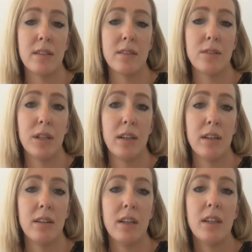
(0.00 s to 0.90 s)
So
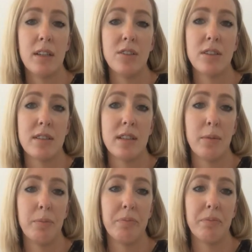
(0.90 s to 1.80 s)
yeah, just
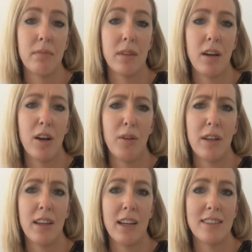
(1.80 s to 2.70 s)
hopefully
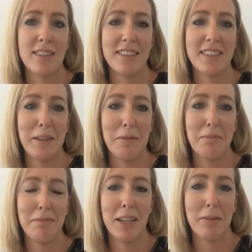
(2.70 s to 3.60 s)
that answers
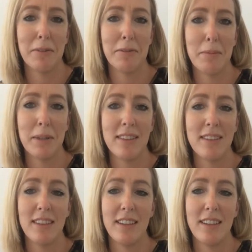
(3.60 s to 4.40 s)
that one, Fabian.